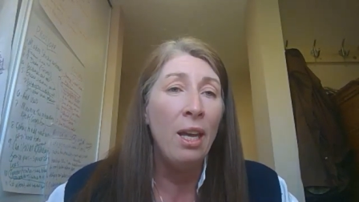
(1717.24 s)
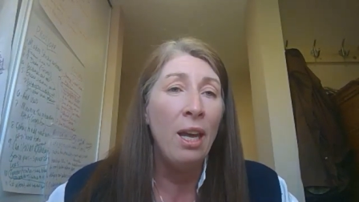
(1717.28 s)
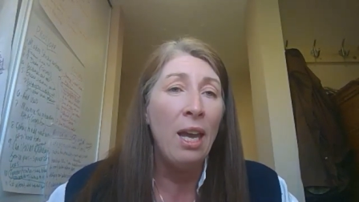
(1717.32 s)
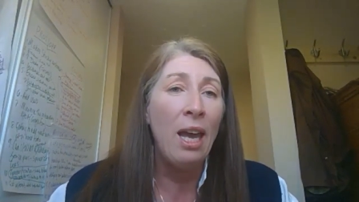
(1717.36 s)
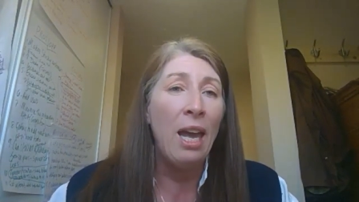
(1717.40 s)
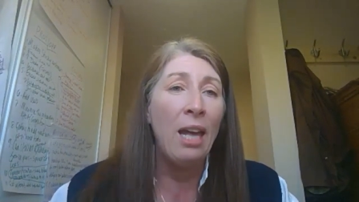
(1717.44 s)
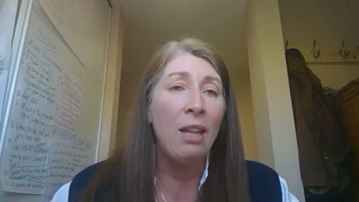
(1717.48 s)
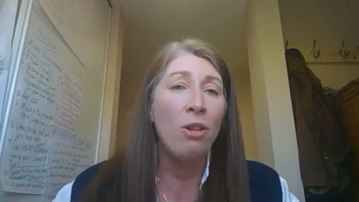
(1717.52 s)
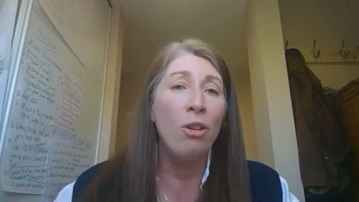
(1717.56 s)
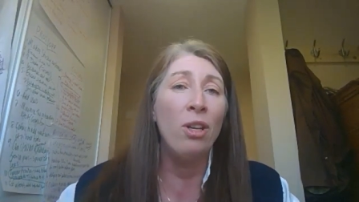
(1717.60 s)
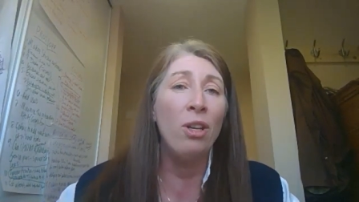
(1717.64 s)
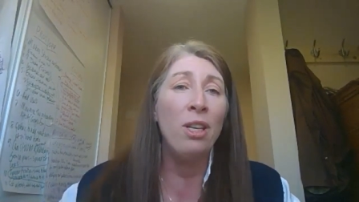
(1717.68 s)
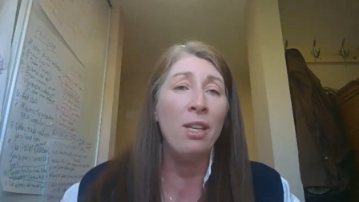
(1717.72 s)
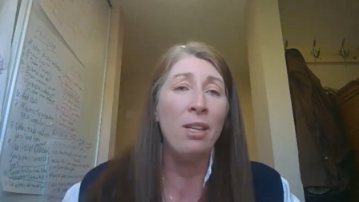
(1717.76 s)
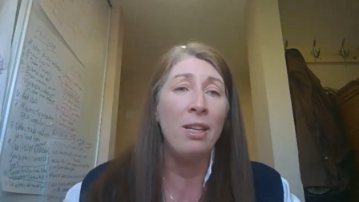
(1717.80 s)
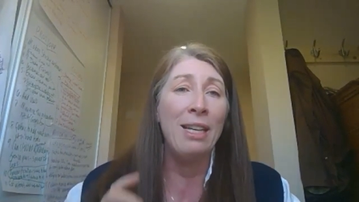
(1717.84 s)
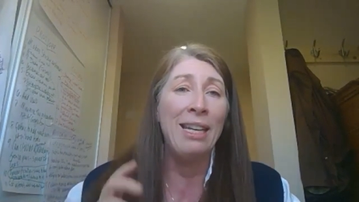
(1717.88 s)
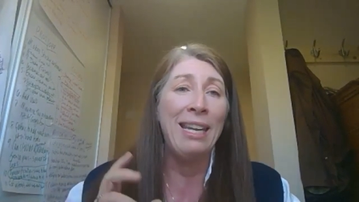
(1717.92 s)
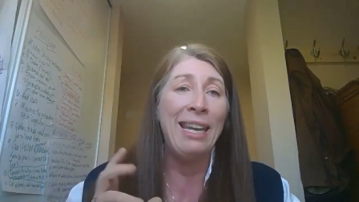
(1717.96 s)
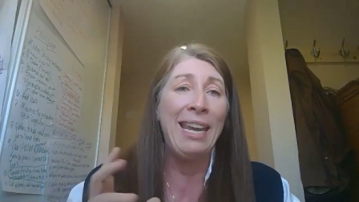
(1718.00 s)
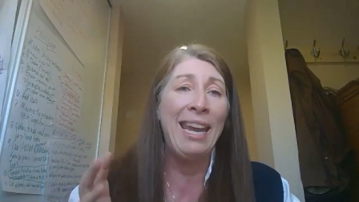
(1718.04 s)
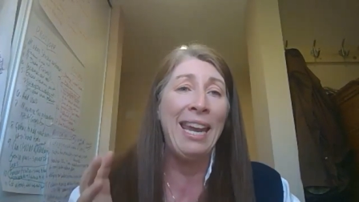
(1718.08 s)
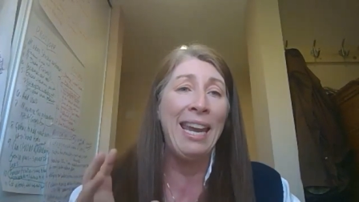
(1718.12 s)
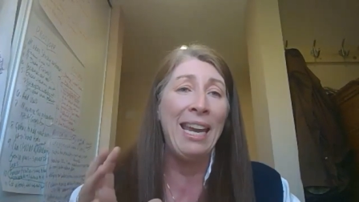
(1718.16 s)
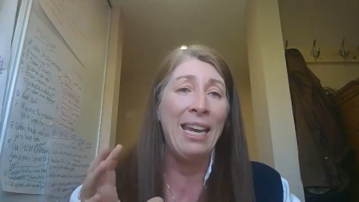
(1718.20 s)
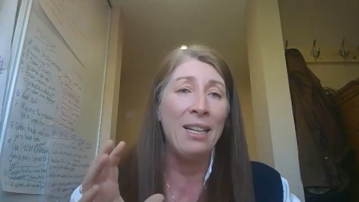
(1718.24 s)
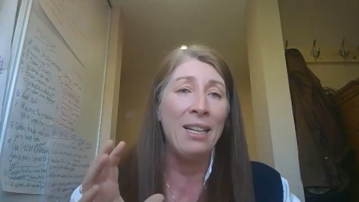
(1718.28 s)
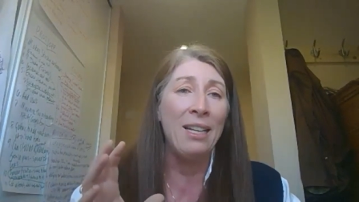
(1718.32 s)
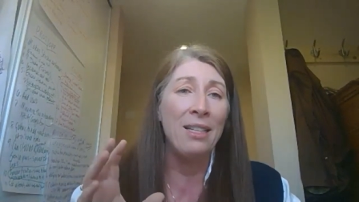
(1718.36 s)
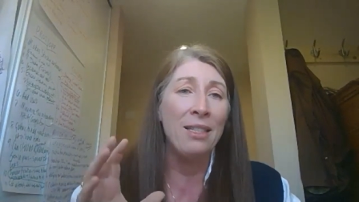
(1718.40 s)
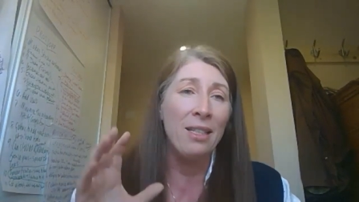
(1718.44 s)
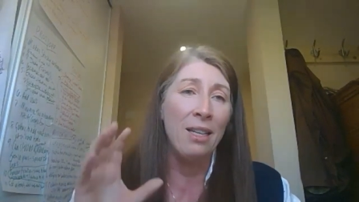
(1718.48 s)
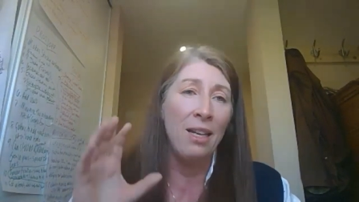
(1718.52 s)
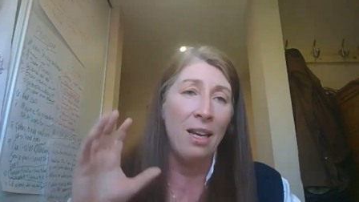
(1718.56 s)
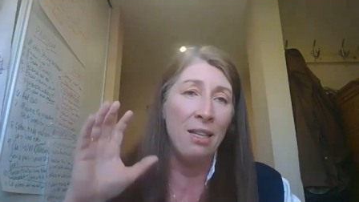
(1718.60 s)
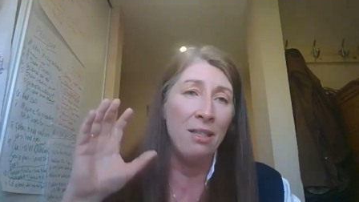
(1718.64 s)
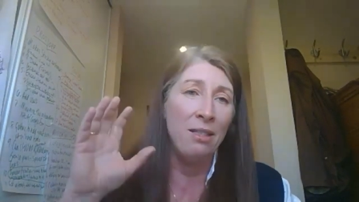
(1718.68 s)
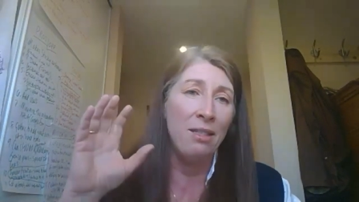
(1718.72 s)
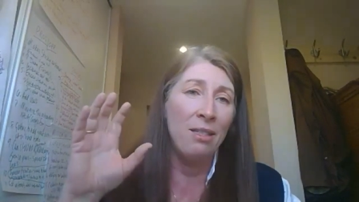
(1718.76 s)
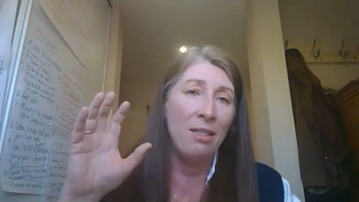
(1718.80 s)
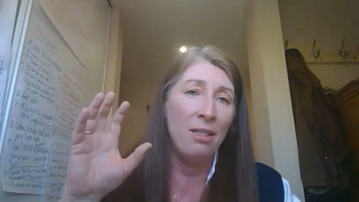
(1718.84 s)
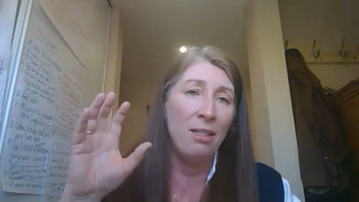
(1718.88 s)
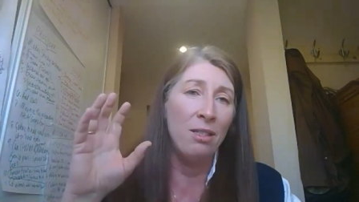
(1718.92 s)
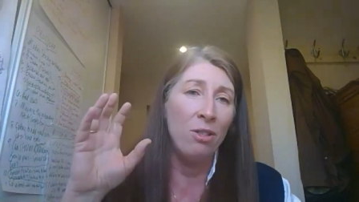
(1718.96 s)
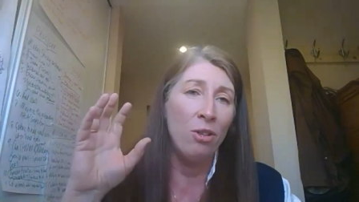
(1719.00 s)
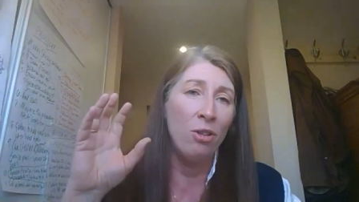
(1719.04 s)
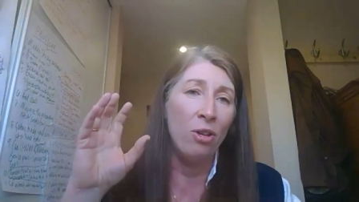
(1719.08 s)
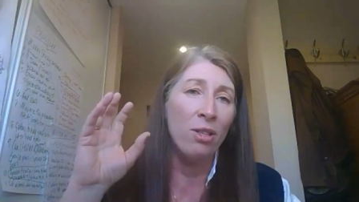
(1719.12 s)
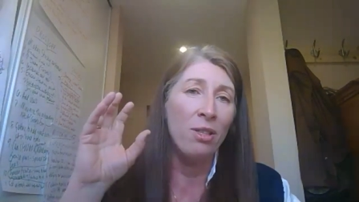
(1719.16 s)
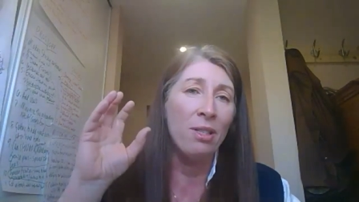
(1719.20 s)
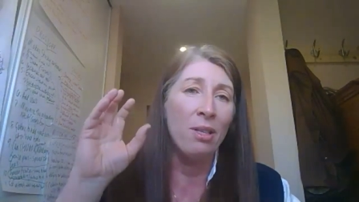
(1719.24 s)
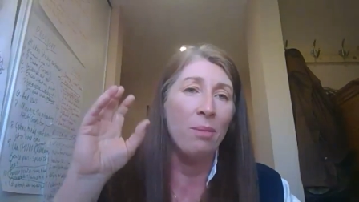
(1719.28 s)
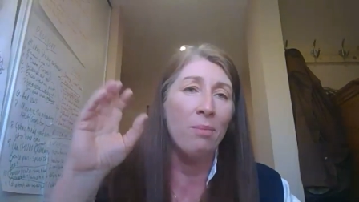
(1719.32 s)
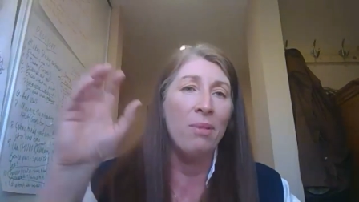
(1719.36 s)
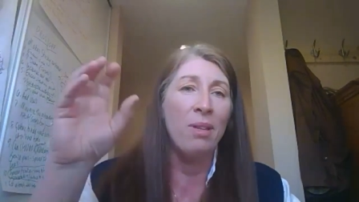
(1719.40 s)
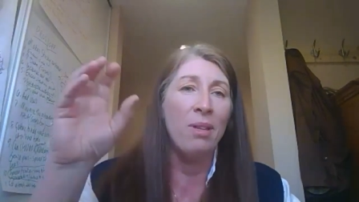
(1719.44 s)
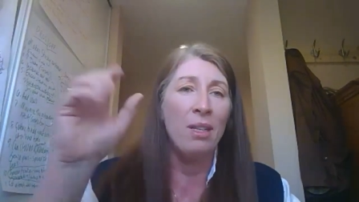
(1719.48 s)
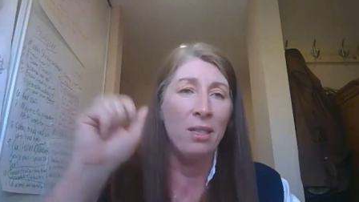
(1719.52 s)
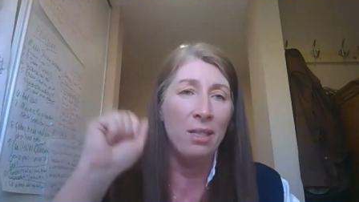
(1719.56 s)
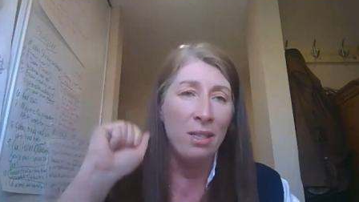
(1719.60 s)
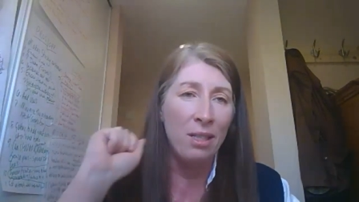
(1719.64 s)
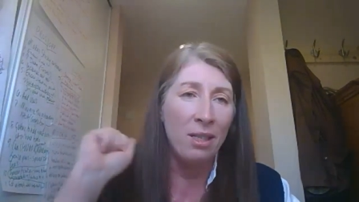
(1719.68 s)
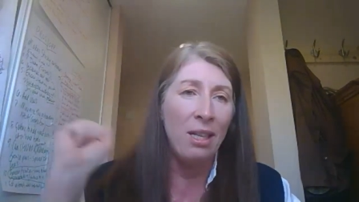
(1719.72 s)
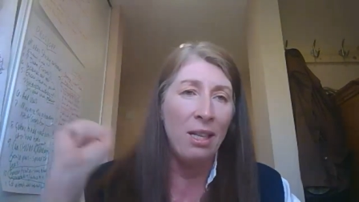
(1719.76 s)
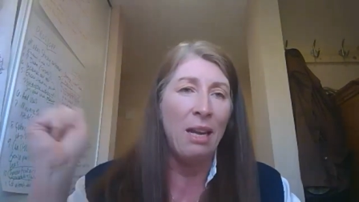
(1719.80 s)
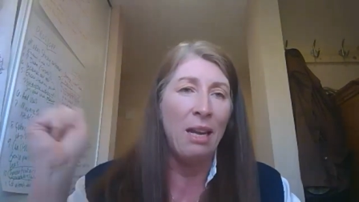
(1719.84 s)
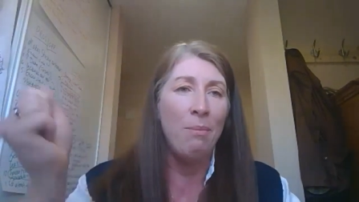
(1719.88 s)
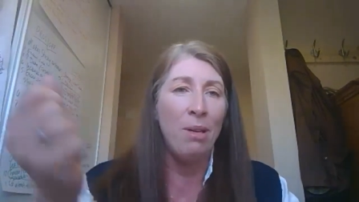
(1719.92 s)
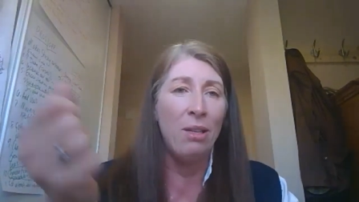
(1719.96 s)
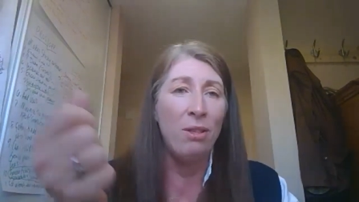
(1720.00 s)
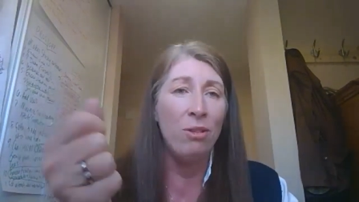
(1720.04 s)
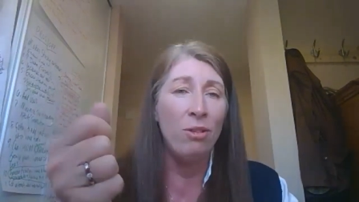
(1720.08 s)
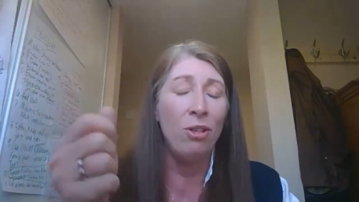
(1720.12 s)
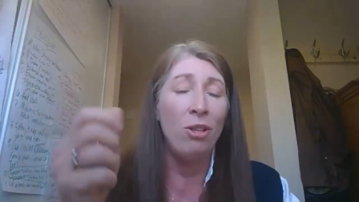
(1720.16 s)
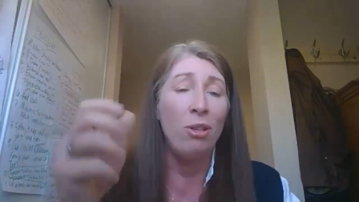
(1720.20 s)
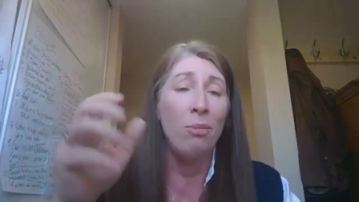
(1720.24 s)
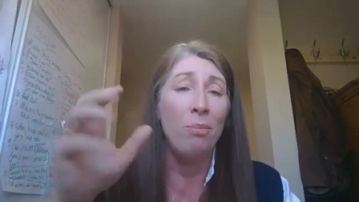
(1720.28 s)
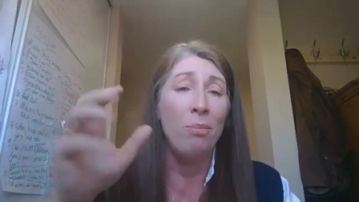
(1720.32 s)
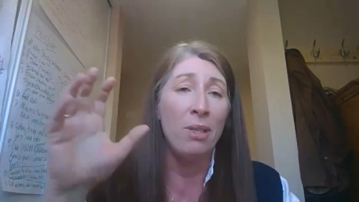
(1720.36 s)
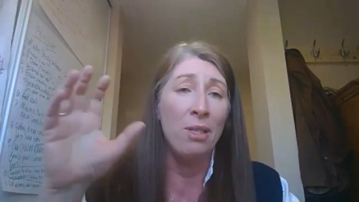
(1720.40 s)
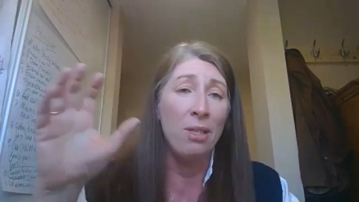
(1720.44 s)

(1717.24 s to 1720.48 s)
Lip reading: I look at a gate as not something to let me through,